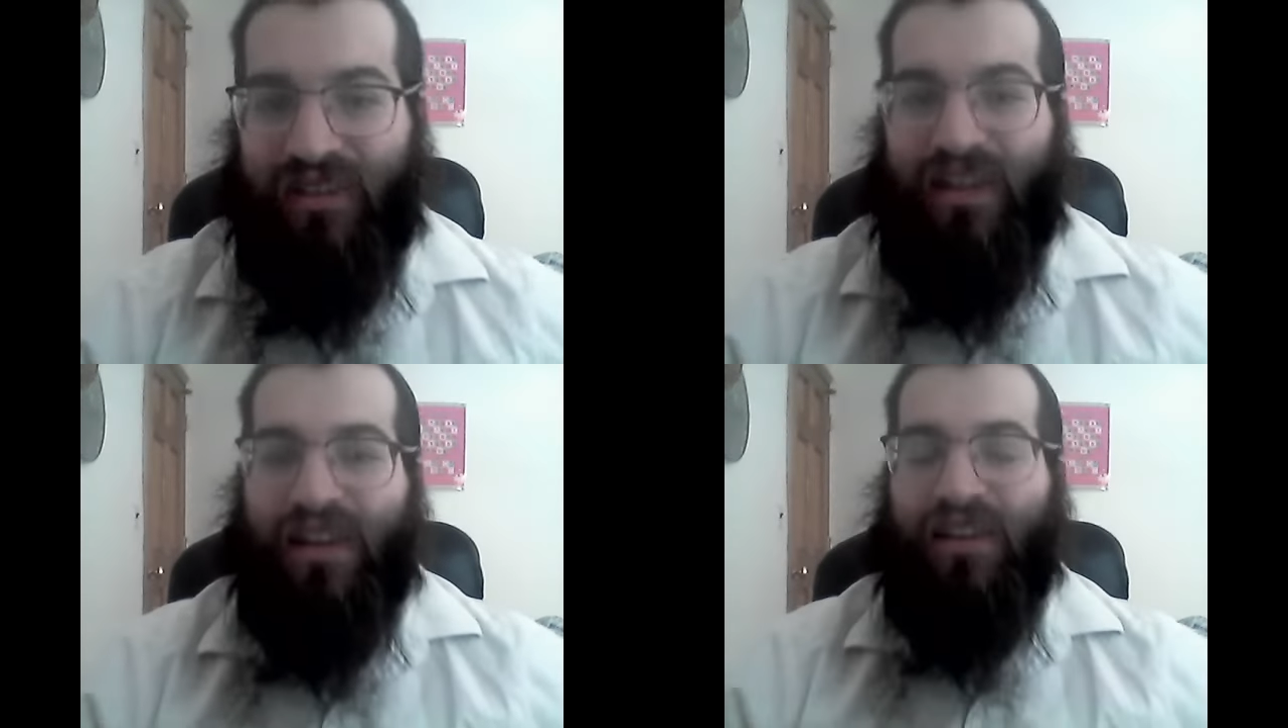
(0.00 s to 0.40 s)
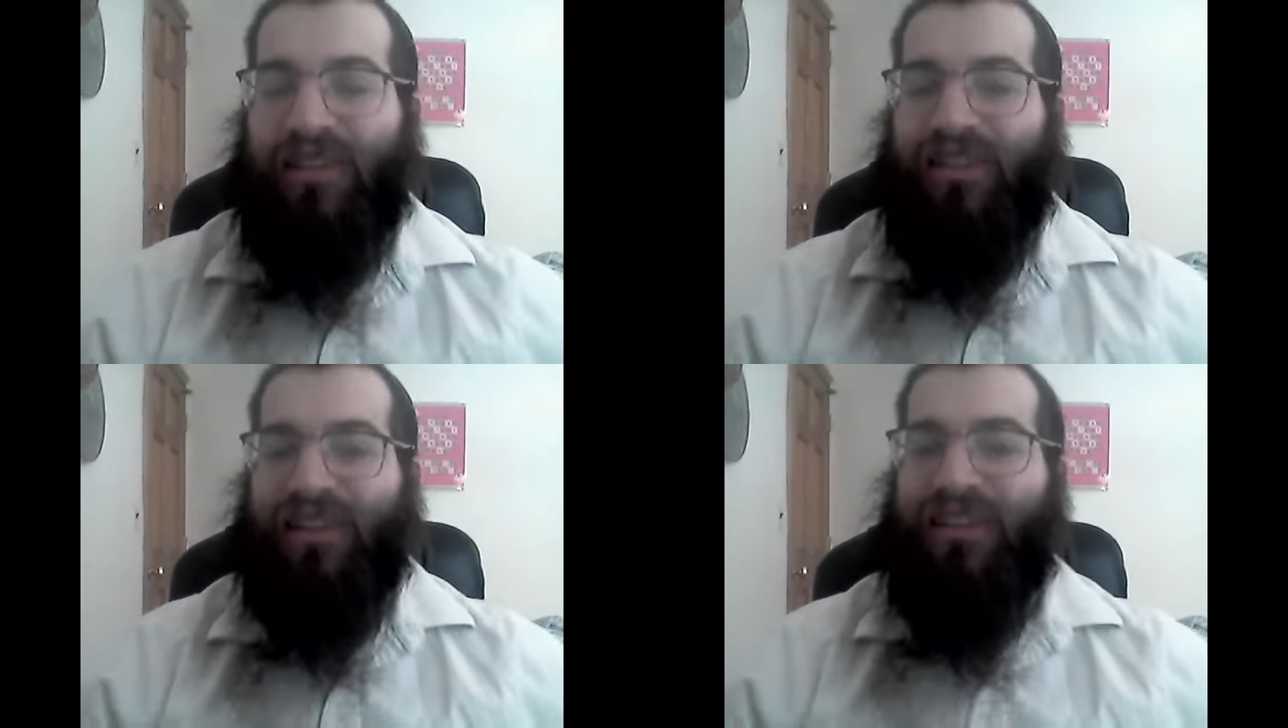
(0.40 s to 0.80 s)

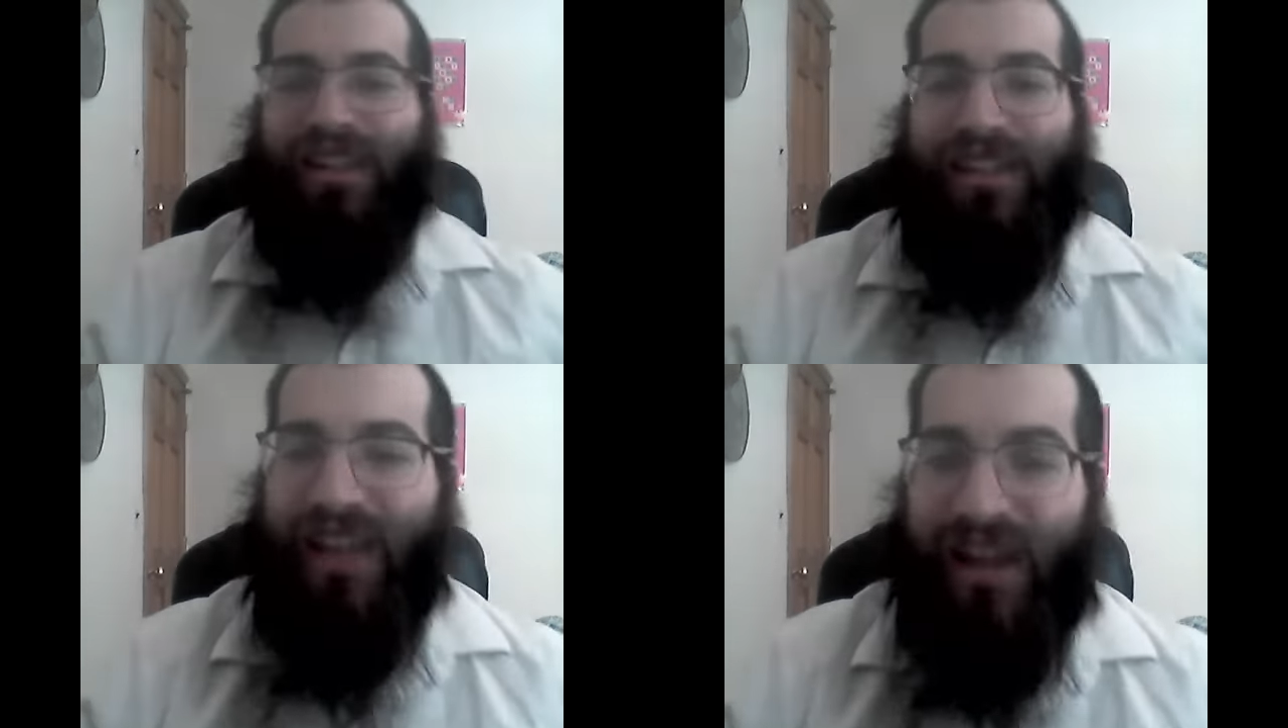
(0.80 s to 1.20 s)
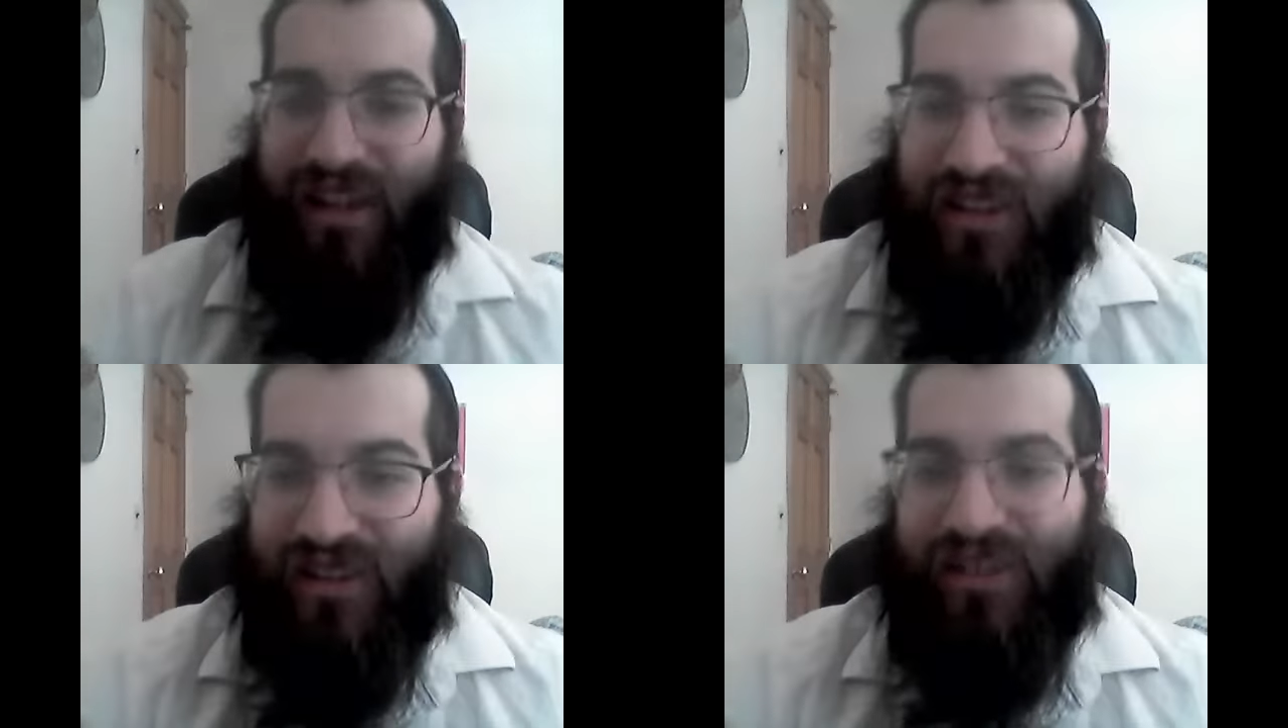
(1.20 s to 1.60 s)
Here, his son
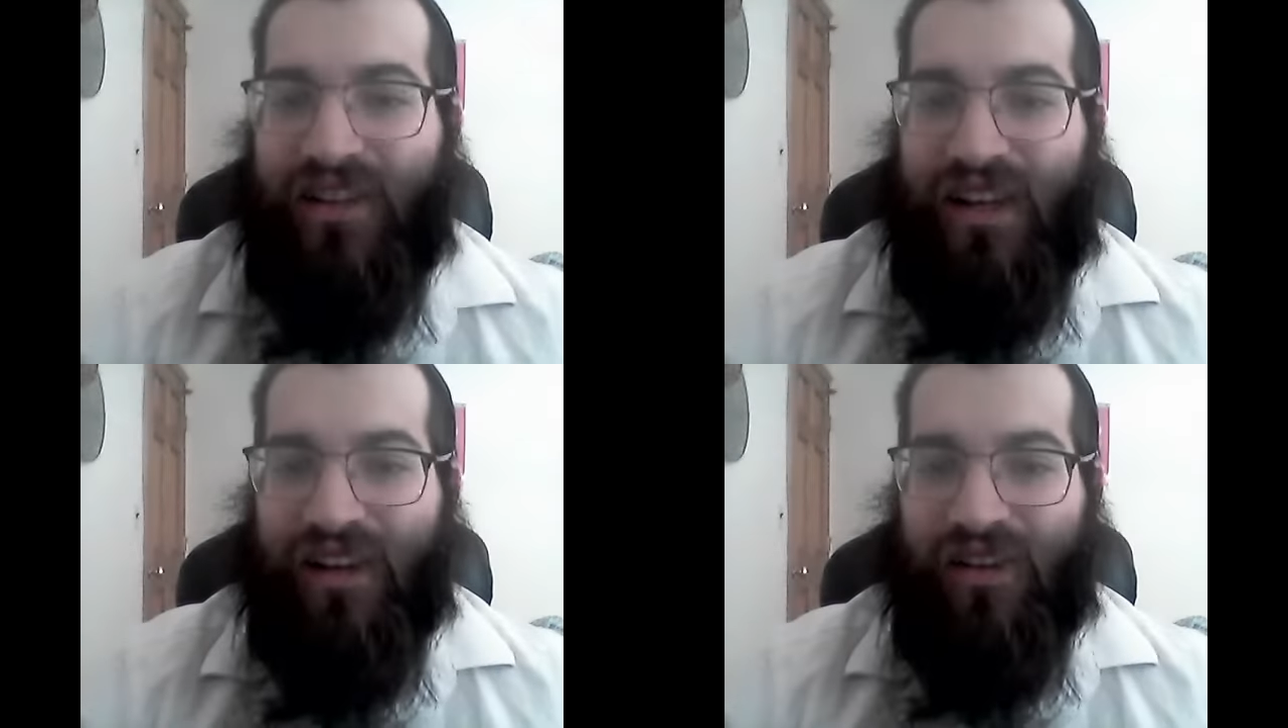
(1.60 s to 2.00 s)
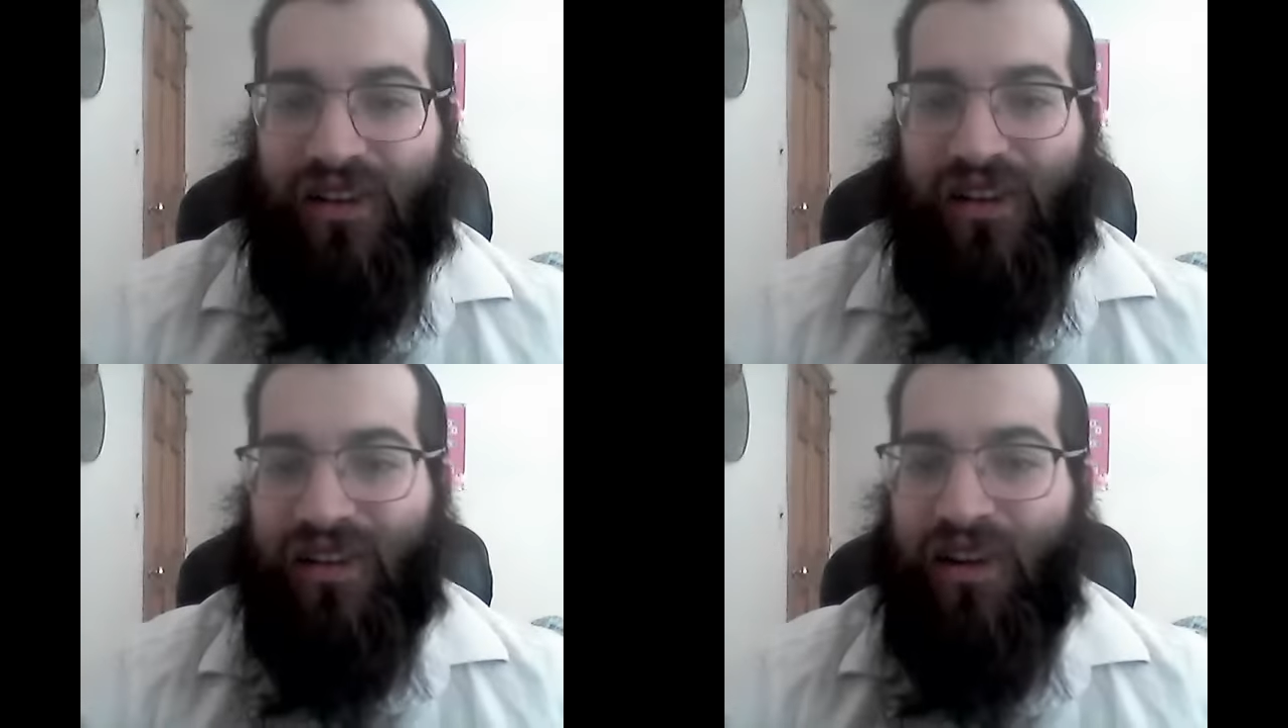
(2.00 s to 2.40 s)
is like
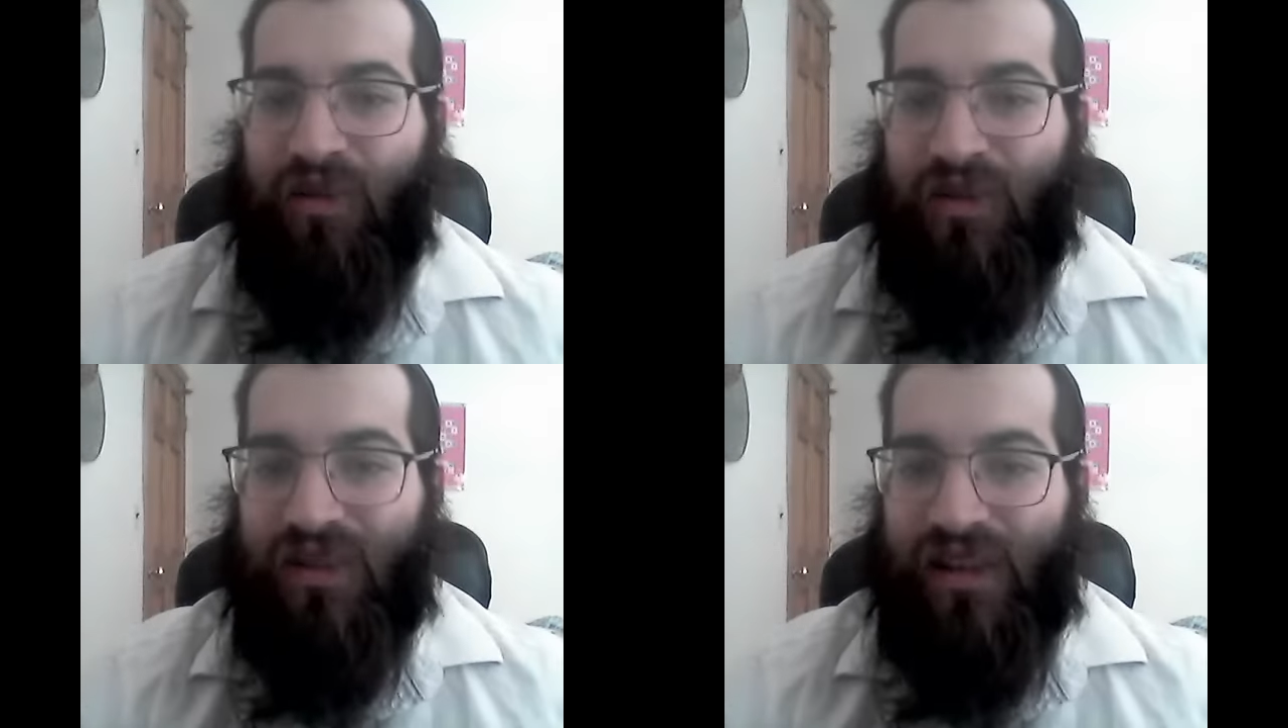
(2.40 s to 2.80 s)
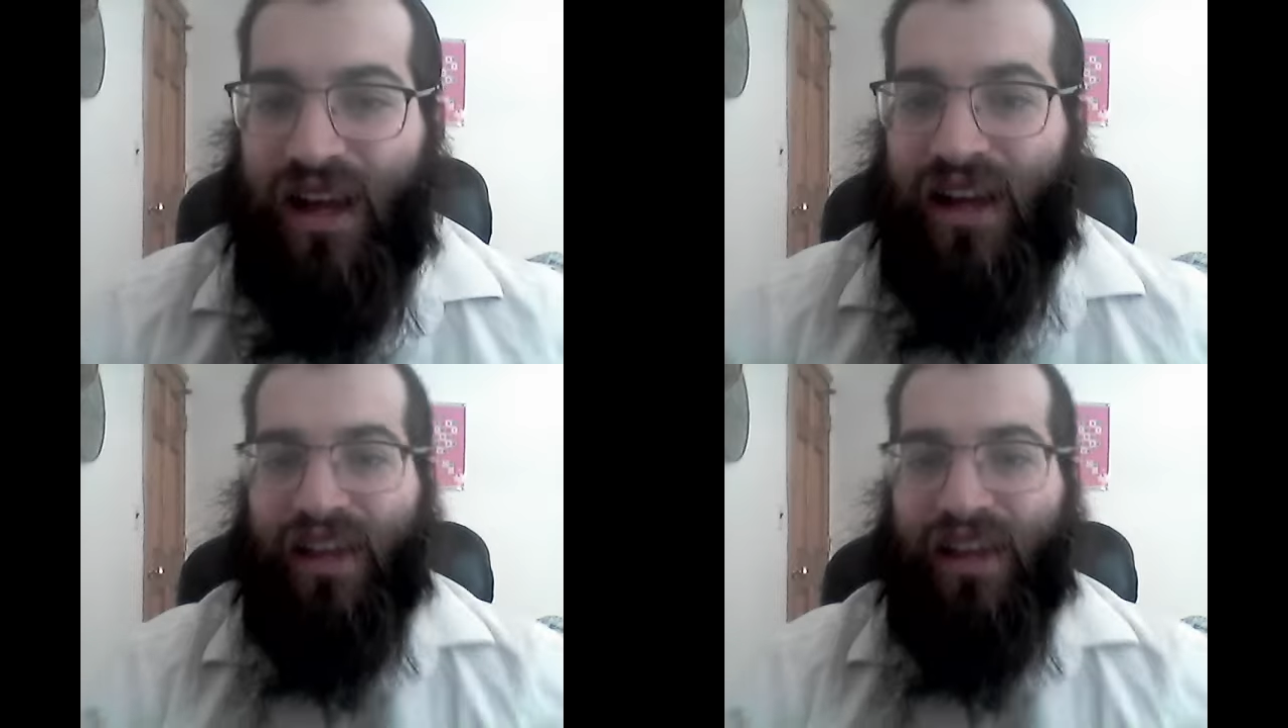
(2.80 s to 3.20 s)
almost
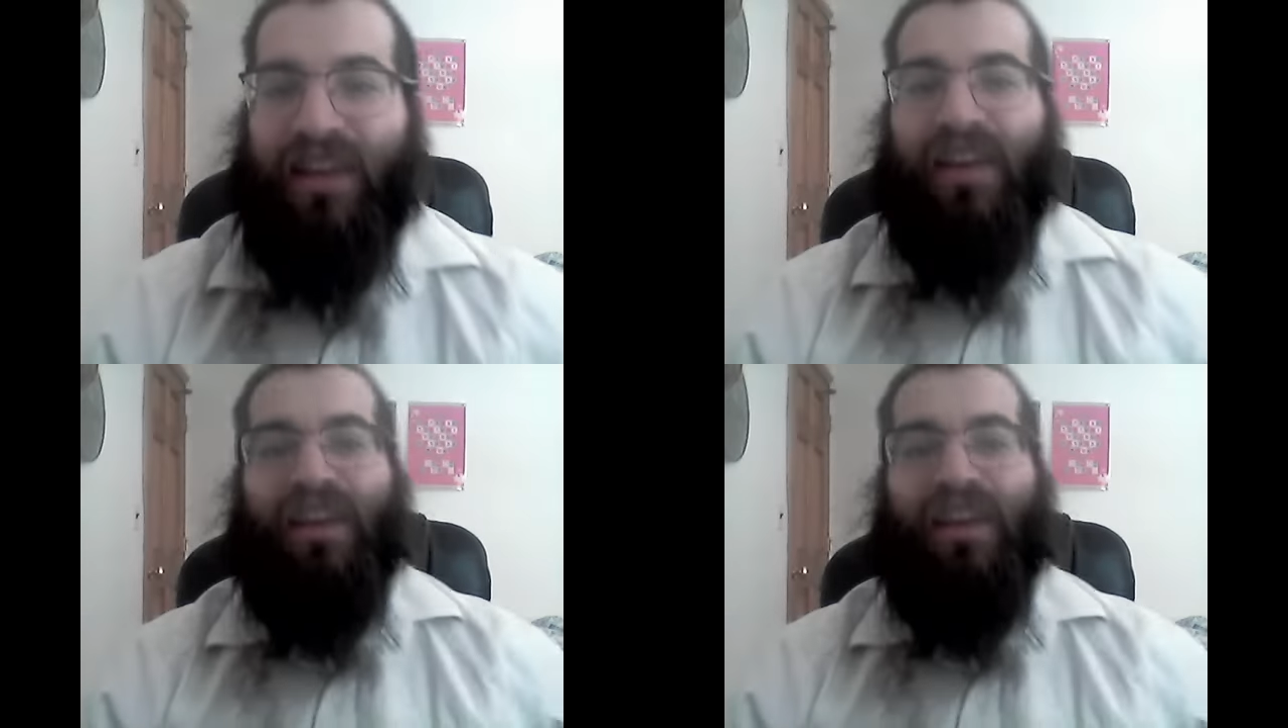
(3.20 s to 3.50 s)
dying,